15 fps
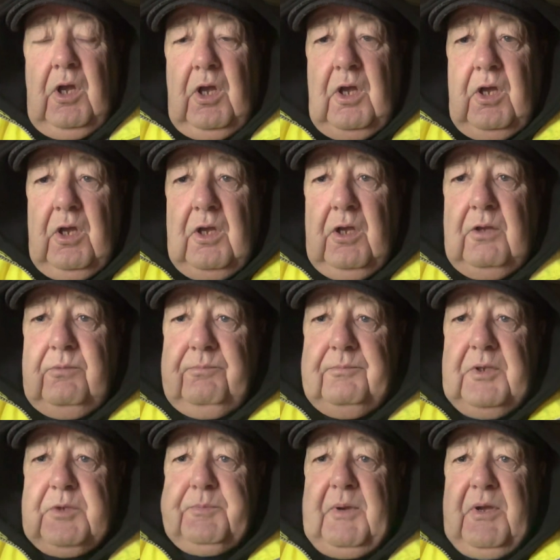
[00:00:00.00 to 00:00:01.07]

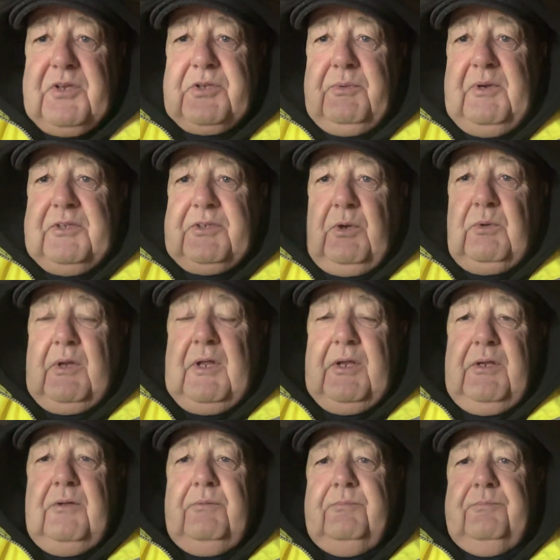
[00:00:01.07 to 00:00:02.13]
has passed away at old lad.
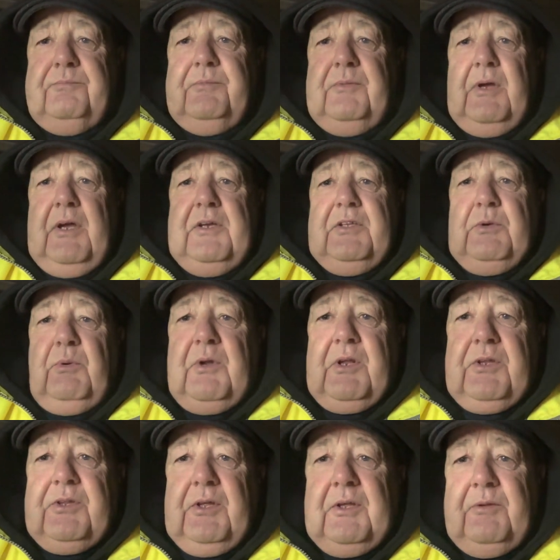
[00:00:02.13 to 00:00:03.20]
81, I
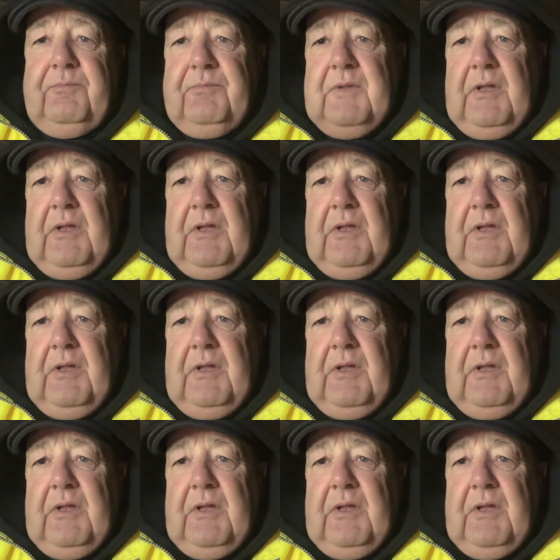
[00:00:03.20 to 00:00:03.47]
think.